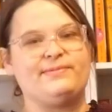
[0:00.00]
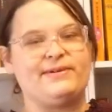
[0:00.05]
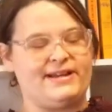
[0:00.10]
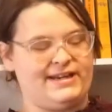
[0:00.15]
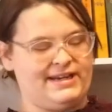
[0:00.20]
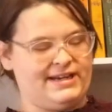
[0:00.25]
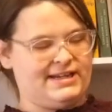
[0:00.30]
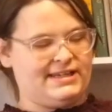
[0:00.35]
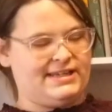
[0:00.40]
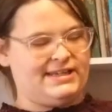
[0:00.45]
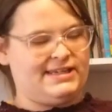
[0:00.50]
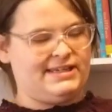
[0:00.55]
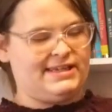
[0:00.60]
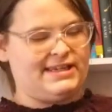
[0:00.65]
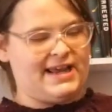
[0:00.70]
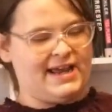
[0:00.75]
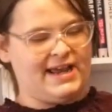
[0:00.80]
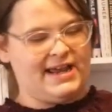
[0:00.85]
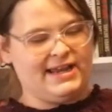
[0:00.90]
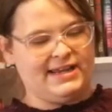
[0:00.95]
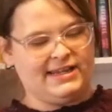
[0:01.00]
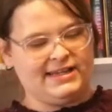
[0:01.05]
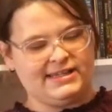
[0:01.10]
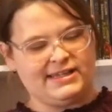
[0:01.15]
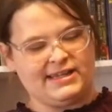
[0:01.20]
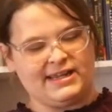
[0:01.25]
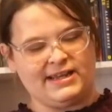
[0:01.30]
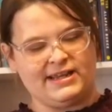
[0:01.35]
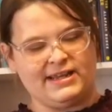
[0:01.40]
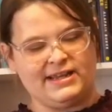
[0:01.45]
one
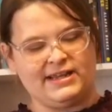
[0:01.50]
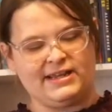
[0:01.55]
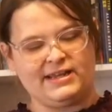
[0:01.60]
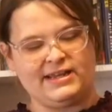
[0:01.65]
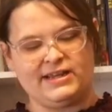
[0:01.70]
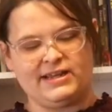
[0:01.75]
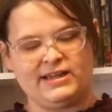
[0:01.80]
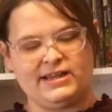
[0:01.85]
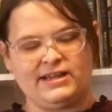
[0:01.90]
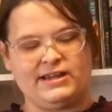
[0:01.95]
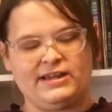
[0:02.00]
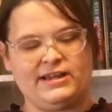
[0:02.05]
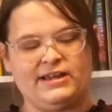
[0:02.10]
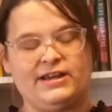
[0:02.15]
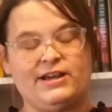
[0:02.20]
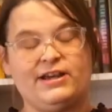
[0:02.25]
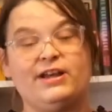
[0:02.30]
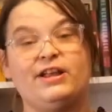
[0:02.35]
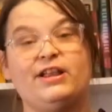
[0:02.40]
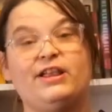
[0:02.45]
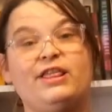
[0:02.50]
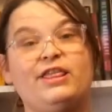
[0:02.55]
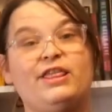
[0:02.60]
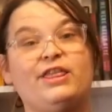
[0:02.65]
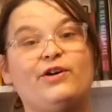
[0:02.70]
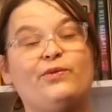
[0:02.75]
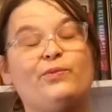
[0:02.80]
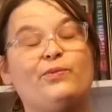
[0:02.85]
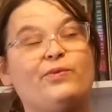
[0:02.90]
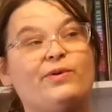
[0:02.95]
says,
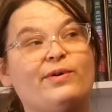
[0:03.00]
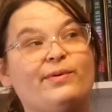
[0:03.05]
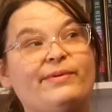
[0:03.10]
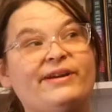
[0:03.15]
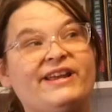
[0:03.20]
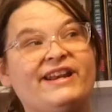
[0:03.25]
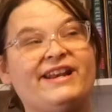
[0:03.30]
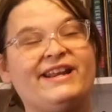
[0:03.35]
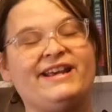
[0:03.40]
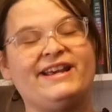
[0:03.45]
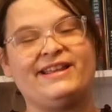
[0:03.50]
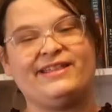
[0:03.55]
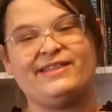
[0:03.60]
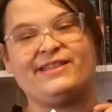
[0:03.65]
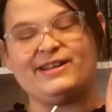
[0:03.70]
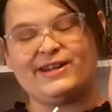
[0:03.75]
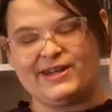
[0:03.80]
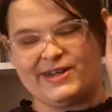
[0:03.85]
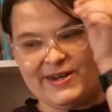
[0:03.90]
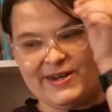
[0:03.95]
The Woman in the